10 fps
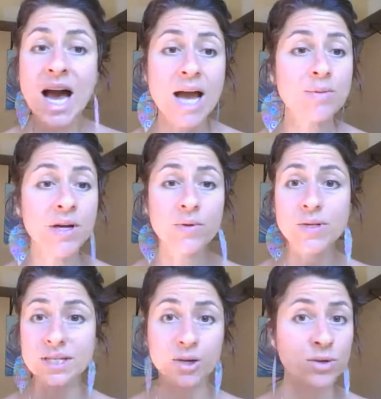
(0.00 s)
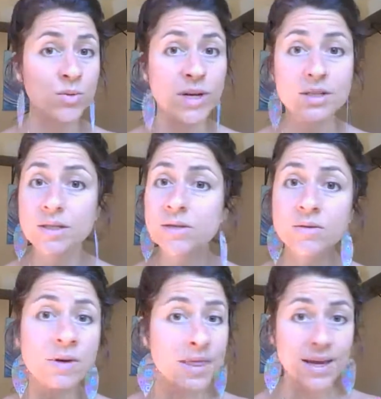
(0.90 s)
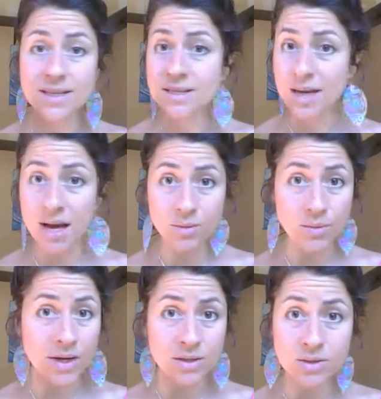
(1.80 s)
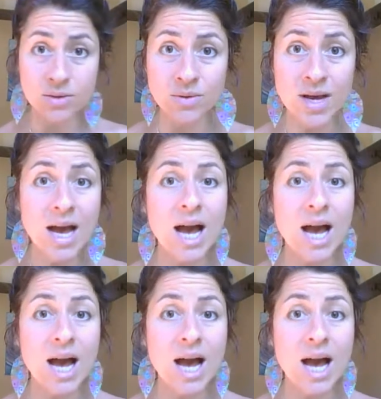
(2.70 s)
I'm not going to tell you what to do. That's not what I do.